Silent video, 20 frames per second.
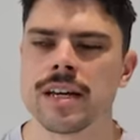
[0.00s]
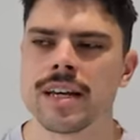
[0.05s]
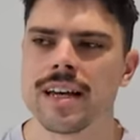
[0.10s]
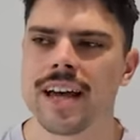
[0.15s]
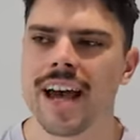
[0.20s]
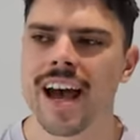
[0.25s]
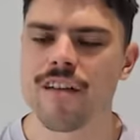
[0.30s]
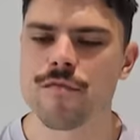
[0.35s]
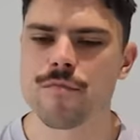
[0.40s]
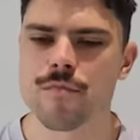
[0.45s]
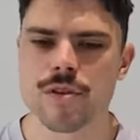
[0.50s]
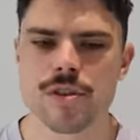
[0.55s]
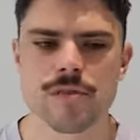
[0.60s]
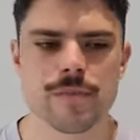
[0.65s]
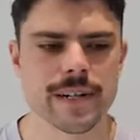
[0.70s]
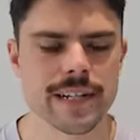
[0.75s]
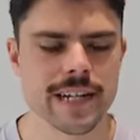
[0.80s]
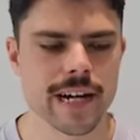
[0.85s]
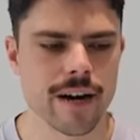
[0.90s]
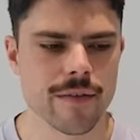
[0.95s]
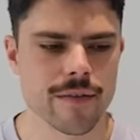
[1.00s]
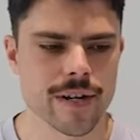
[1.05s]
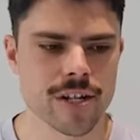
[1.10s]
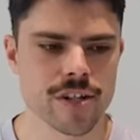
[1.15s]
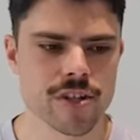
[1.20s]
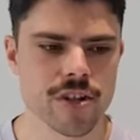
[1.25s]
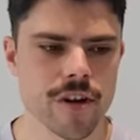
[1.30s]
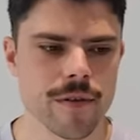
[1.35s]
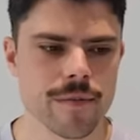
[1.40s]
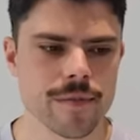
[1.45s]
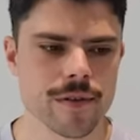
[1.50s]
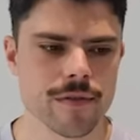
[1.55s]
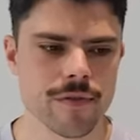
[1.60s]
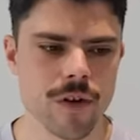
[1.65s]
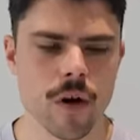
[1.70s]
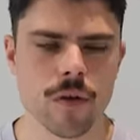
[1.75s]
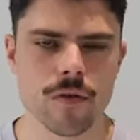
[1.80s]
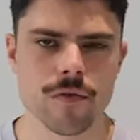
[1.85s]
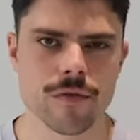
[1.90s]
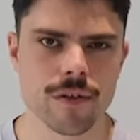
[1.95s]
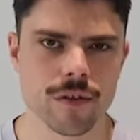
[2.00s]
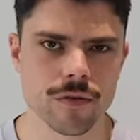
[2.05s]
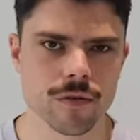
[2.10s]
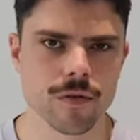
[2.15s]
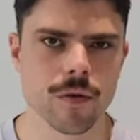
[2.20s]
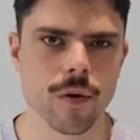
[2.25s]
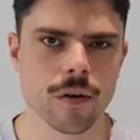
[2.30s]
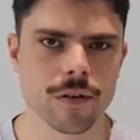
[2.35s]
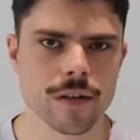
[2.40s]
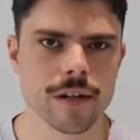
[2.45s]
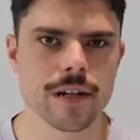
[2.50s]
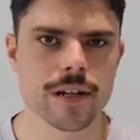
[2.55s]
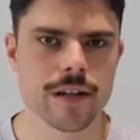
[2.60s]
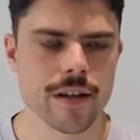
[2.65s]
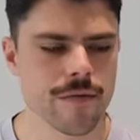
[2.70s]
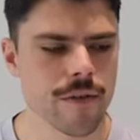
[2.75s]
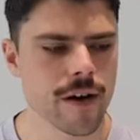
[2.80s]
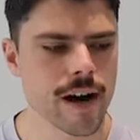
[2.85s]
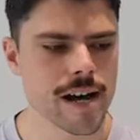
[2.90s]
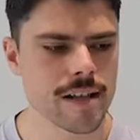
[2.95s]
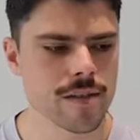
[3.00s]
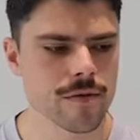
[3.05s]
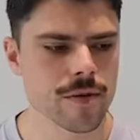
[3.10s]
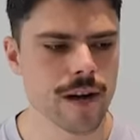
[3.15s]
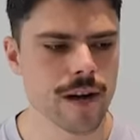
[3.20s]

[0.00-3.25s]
have Brisbane covered in terms of on-field quality, if I had to